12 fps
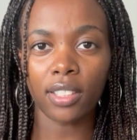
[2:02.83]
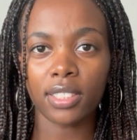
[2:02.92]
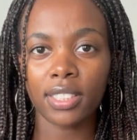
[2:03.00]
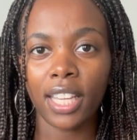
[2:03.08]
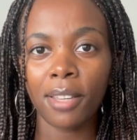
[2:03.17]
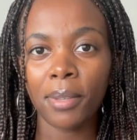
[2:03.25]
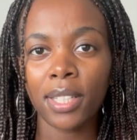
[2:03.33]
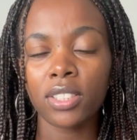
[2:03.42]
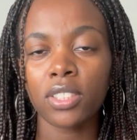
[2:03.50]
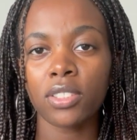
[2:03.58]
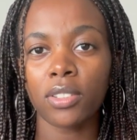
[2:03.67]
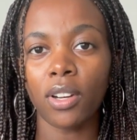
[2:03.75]

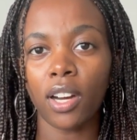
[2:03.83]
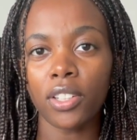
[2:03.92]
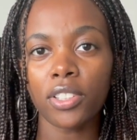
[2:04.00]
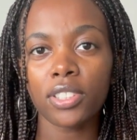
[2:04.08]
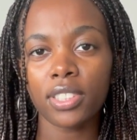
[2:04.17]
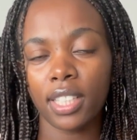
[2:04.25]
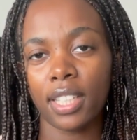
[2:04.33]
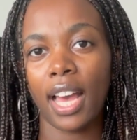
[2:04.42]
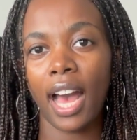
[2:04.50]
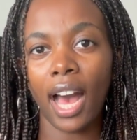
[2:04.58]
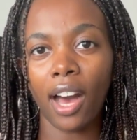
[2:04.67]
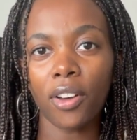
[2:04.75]
statements to understand
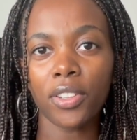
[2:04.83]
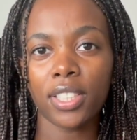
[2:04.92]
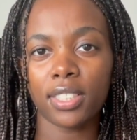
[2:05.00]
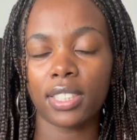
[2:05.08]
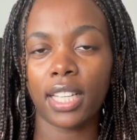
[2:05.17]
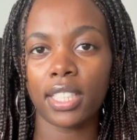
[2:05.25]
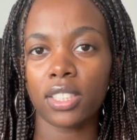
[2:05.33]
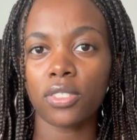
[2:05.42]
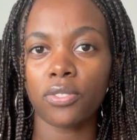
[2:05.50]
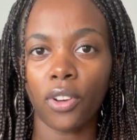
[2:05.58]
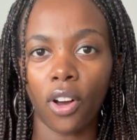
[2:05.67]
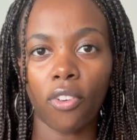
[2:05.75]
how these dates
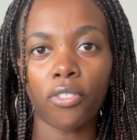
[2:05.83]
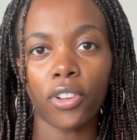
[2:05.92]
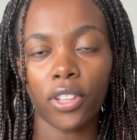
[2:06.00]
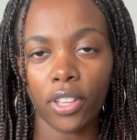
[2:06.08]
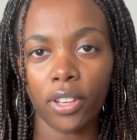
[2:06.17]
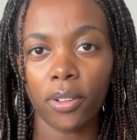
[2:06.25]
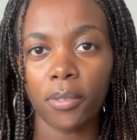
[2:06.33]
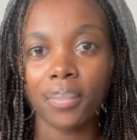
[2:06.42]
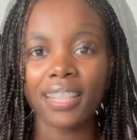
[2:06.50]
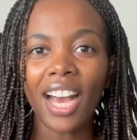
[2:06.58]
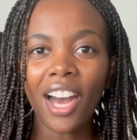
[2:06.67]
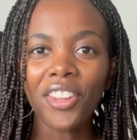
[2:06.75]
fall for you.
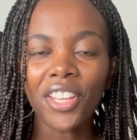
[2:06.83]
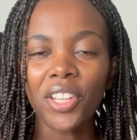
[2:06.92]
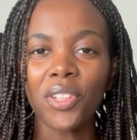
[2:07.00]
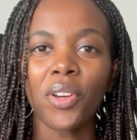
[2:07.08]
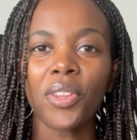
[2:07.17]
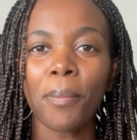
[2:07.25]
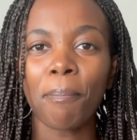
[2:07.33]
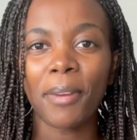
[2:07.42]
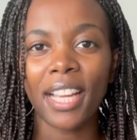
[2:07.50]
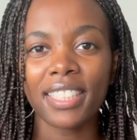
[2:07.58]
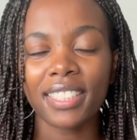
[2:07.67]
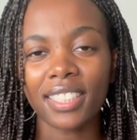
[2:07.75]
Now that you know the
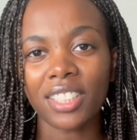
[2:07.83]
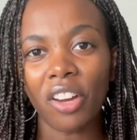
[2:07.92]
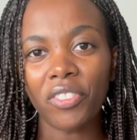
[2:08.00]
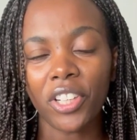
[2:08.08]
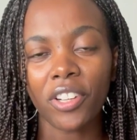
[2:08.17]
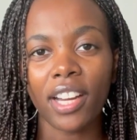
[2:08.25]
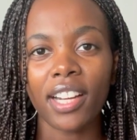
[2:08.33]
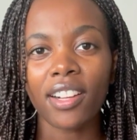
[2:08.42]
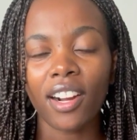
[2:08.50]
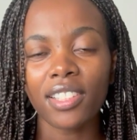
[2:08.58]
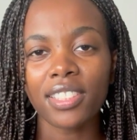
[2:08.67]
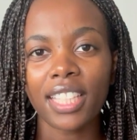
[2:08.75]
basics of your credit
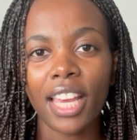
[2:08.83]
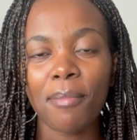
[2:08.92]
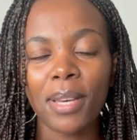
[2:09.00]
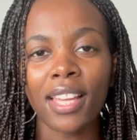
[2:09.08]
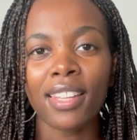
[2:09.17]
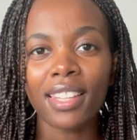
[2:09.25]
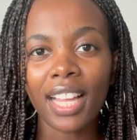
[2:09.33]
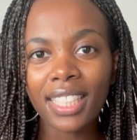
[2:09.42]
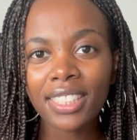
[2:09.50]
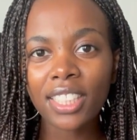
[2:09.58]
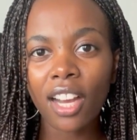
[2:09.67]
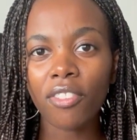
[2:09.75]
card statement,
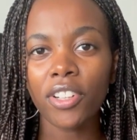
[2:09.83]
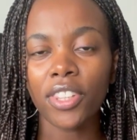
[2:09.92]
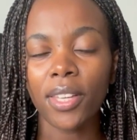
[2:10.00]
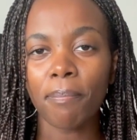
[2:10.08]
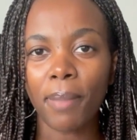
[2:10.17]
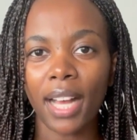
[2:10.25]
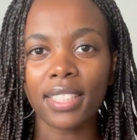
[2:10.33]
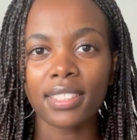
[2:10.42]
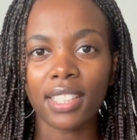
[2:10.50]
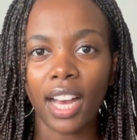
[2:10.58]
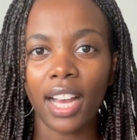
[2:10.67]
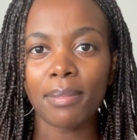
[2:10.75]
let's cover the best
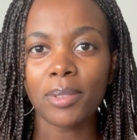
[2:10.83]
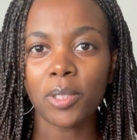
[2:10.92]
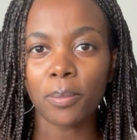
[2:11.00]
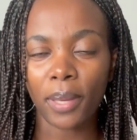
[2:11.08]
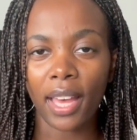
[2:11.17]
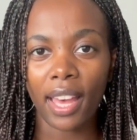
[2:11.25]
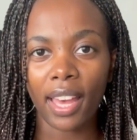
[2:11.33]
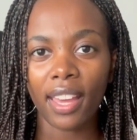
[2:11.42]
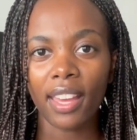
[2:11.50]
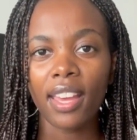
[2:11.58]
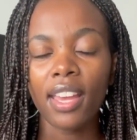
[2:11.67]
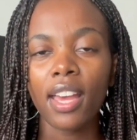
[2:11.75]
time to pay.
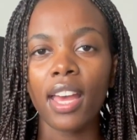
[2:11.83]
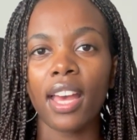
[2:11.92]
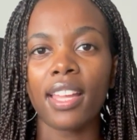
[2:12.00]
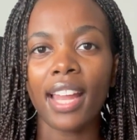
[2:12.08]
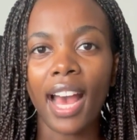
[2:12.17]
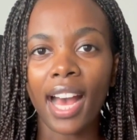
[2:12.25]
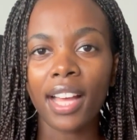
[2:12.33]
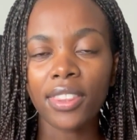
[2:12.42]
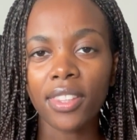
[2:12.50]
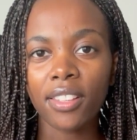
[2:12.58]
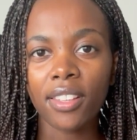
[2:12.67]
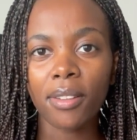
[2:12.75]
And at
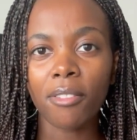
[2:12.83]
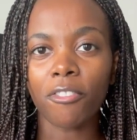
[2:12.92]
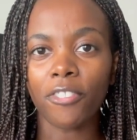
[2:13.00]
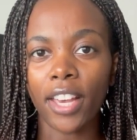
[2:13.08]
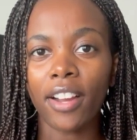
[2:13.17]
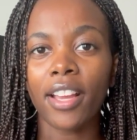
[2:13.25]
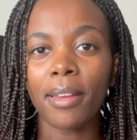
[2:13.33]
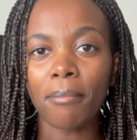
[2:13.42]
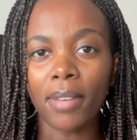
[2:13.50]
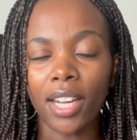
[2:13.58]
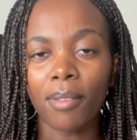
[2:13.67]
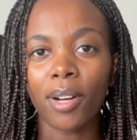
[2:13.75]
the very
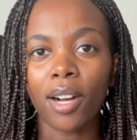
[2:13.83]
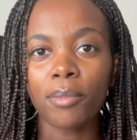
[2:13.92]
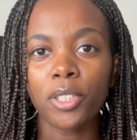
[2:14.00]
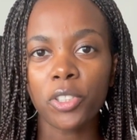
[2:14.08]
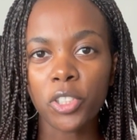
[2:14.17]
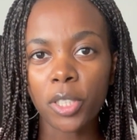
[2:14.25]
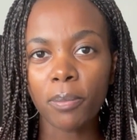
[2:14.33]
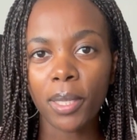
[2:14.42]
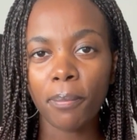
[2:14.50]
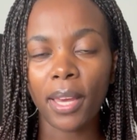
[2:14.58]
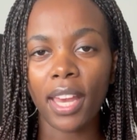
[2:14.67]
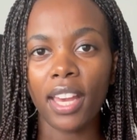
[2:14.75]
minimum, you should be
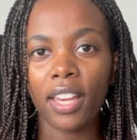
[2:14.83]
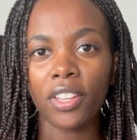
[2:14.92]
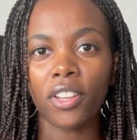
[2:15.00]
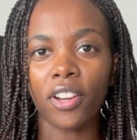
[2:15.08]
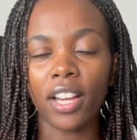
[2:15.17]
paying your